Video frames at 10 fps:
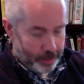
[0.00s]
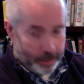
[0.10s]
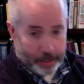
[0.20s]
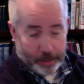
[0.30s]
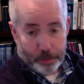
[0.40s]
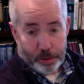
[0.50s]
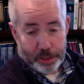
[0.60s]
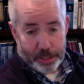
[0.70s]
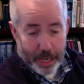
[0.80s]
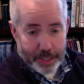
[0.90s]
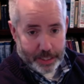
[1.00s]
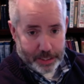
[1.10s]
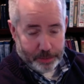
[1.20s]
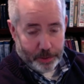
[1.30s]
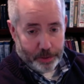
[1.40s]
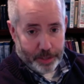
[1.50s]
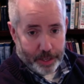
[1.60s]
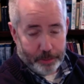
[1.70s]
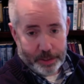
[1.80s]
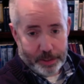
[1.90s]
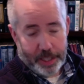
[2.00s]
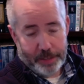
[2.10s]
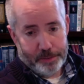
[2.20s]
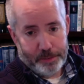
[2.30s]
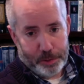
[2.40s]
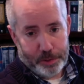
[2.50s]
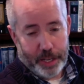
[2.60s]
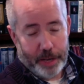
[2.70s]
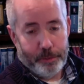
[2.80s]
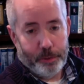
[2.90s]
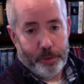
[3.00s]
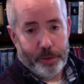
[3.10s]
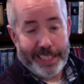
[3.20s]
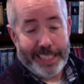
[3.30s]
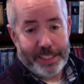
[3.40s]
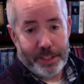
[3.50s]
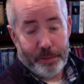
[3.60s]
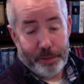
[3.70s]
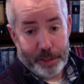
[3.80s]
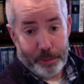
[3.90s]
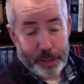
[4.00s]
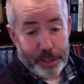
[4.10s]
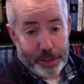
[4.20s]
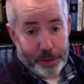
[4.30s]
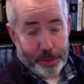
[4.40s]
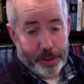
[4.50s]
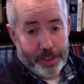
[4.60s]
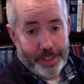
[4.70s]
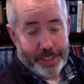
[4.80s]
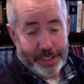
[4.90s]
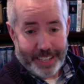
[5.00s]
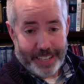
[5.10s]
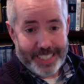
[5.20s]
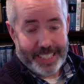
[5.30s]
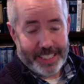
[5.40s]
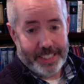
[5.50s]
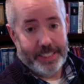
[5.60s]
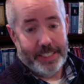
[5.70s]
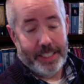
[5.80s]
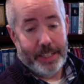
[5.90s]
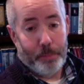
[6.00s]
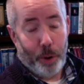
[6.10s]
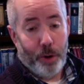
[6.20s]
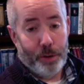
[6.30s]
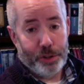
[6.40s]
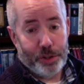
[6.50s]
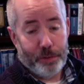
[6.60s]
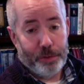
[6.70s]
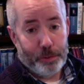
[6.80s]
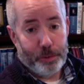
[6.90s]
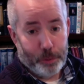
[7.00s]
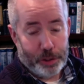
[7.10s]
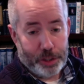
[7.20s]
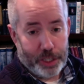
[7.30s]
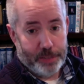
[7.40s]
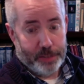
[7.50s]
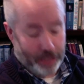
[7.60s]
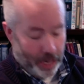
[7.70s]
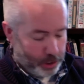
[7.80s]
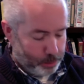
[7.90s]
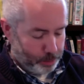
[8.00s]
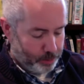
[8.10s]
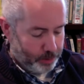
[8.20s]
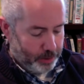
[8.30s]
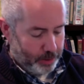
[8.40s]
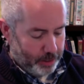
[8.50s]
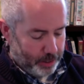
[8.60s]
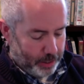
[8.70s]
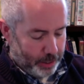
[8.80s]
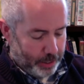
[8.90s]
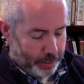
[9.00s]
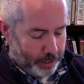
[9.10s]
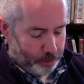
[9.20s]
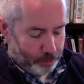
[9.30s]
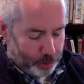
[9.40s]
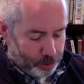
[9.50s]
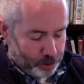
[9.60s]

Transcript: And of course, the context of all that, we kind of use that for any suffering that we endure. The context is that Paul is suffering for the sake of the gospel. Uh, and when you're